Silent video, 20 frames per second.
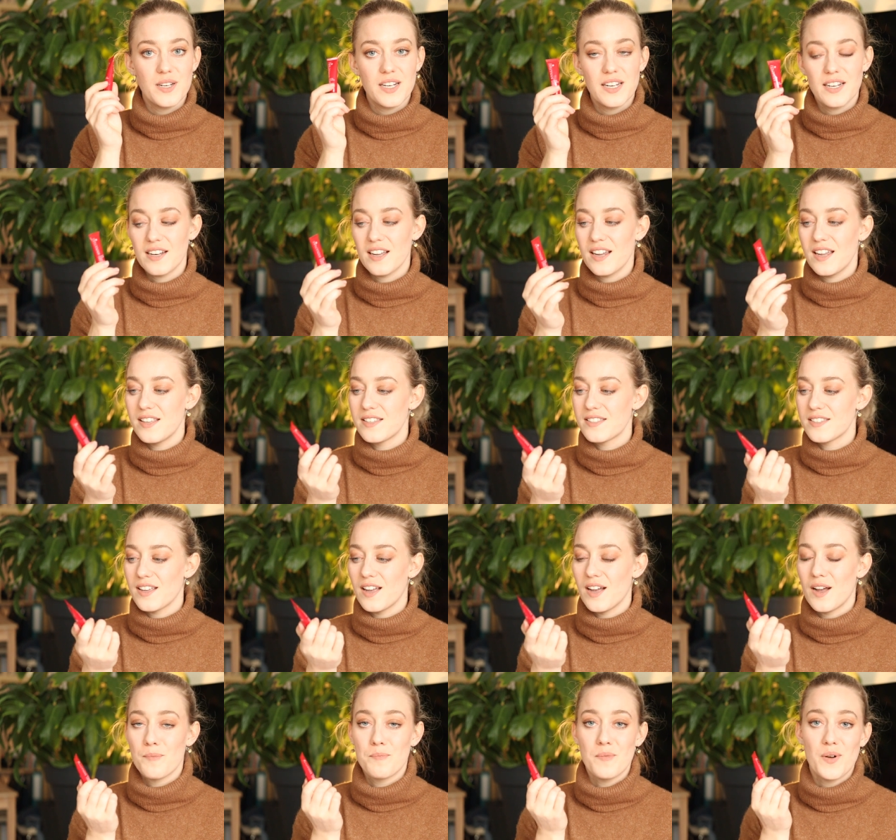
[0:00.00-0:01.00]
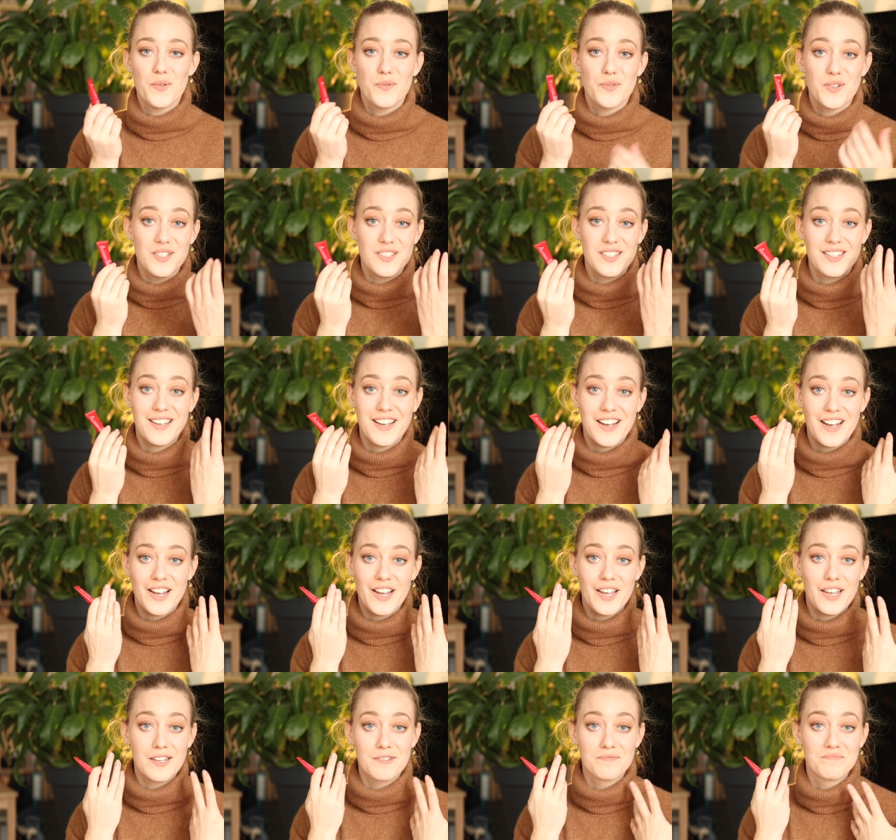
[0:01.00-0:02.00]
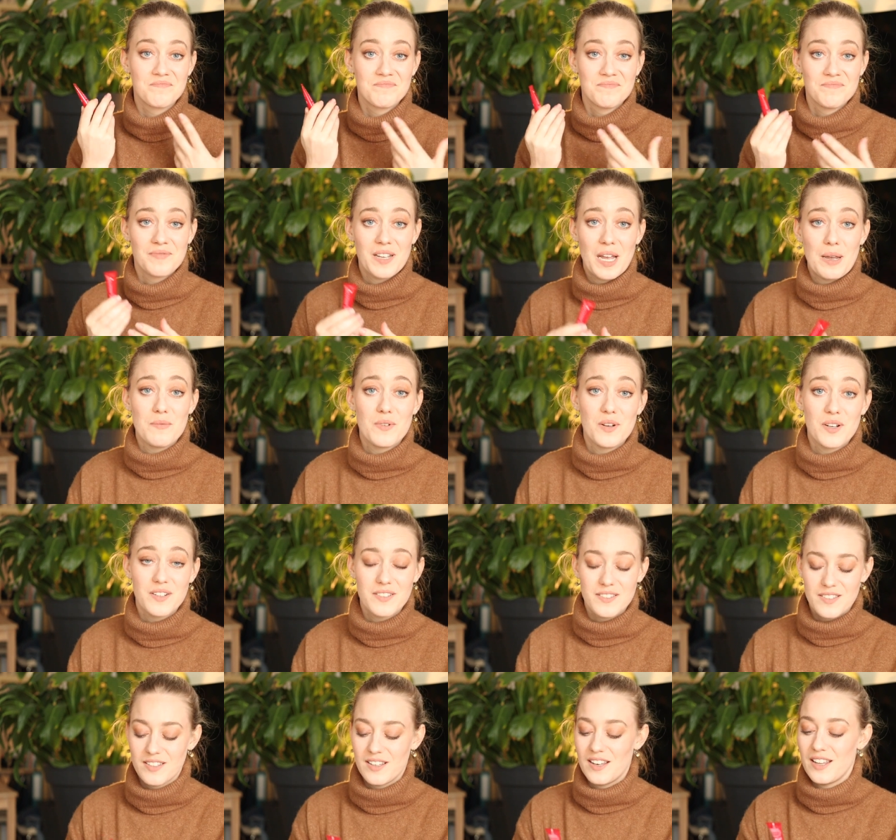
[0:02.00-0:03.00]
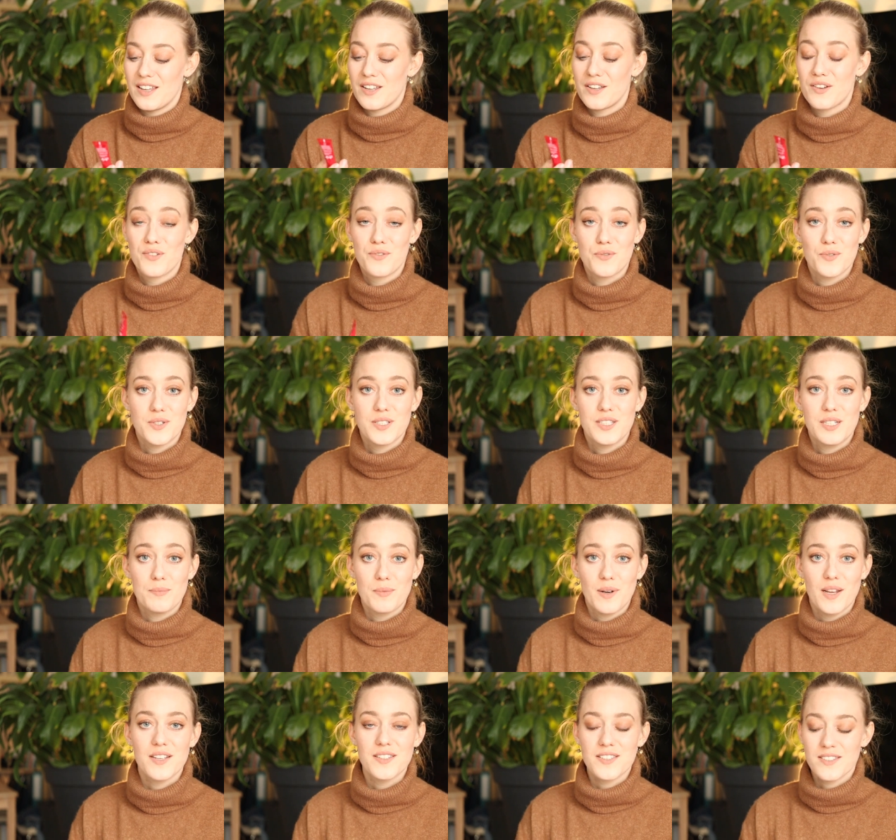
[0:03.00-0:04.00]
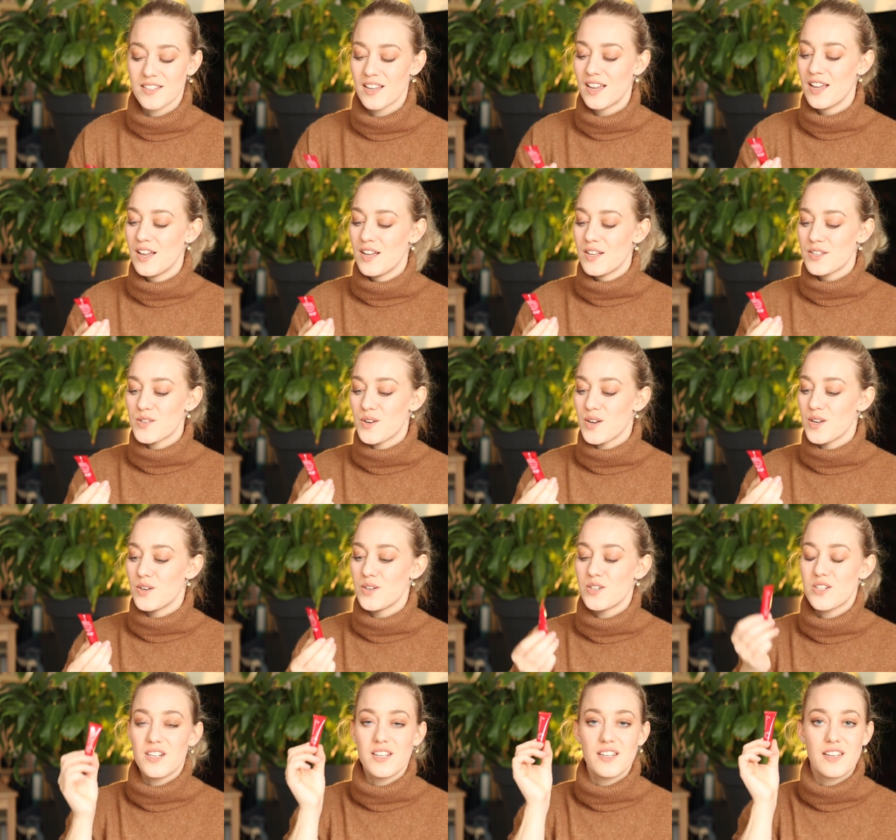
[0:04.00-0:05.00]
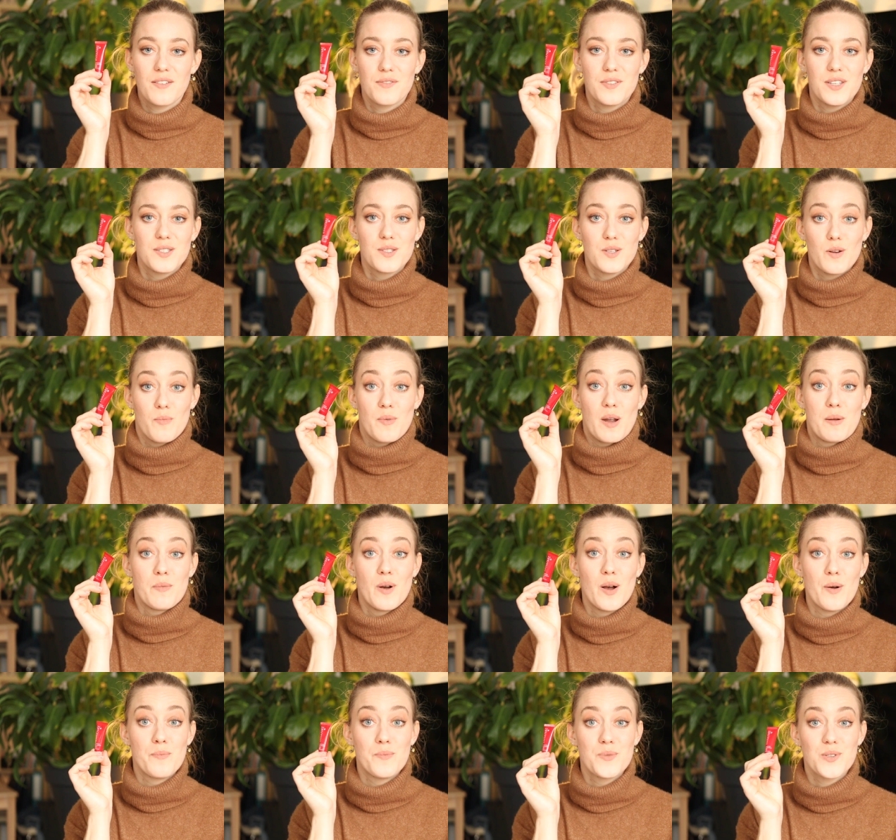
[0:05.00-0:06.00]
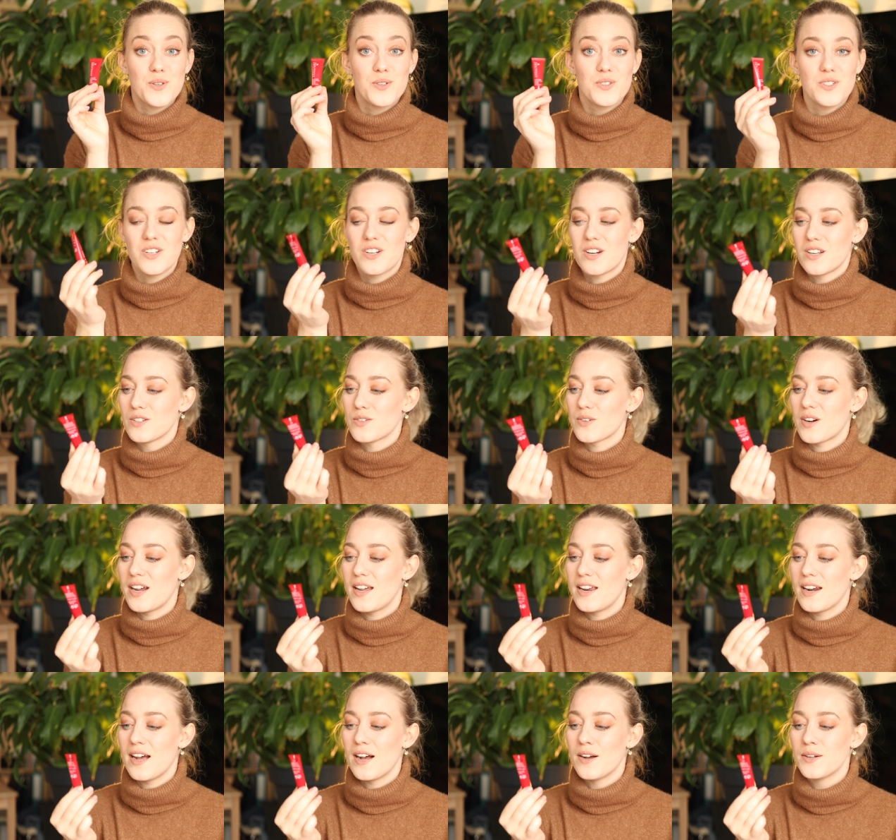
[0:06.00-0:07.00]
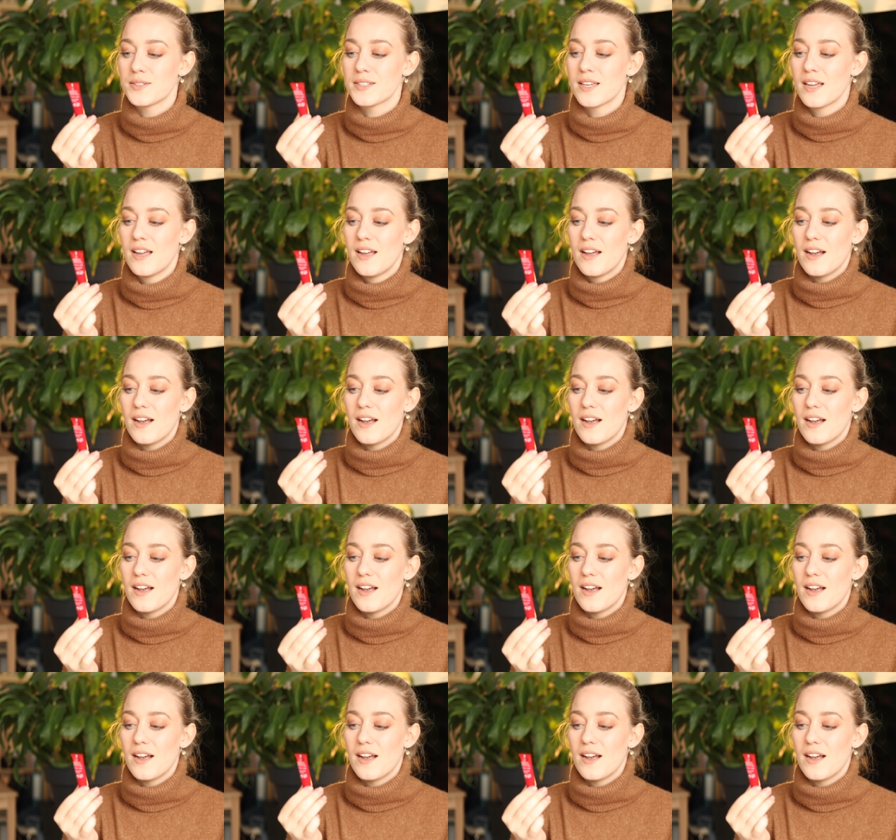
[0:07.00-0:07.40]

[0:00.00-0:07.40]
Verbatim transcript: really nice. Um, obviously, I I'm not like 40 plus, so I usually give this to my mom so she can try it out.